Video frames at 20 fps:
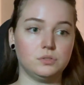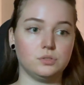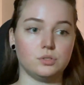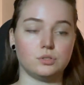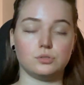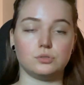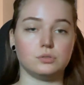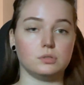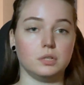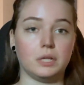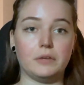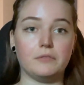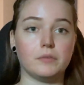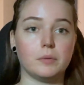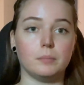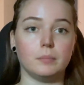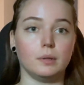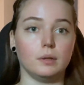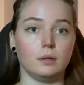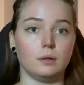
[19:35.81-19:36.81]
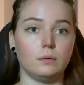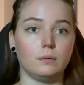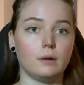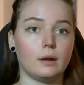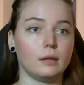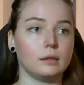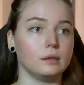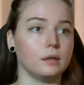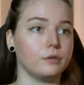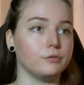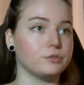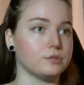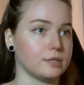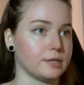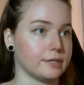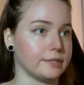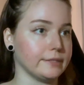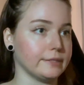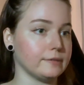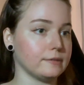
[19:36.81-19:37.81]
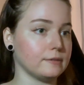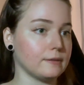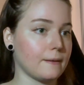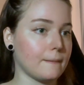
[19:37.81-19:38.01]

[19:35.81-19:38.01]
just leave them below. I'd love to hear it.